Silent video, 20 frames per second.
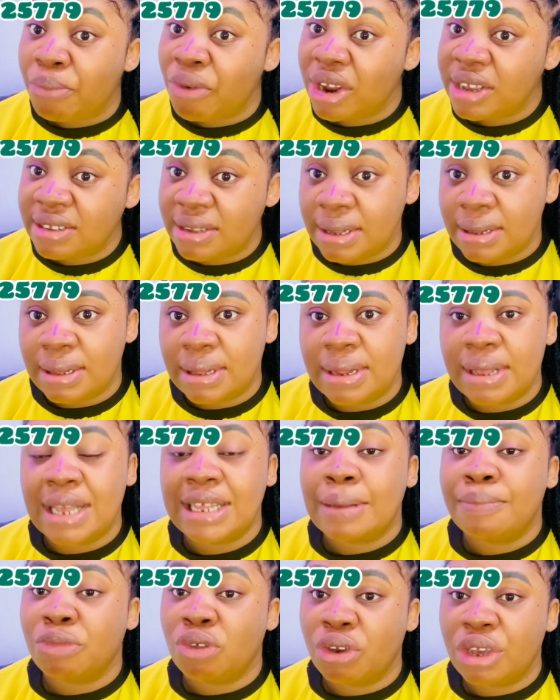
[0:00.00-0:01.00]
presently, as
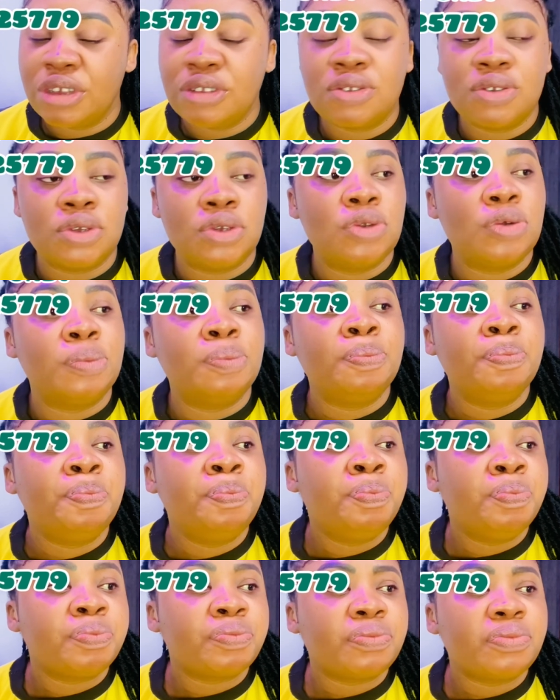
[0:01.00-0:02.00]
I'm talking to you
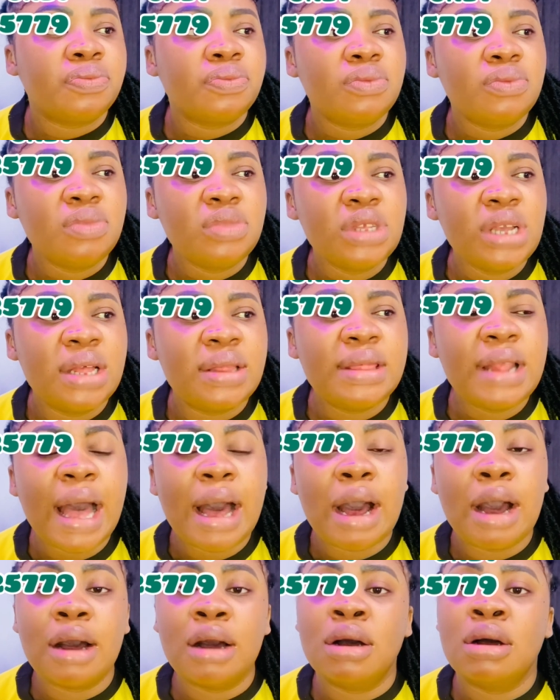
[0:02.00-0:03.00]

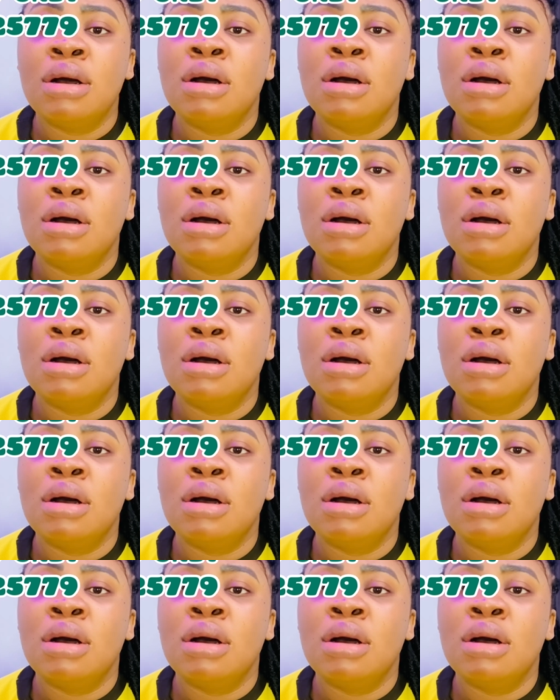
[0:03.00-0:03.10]
now.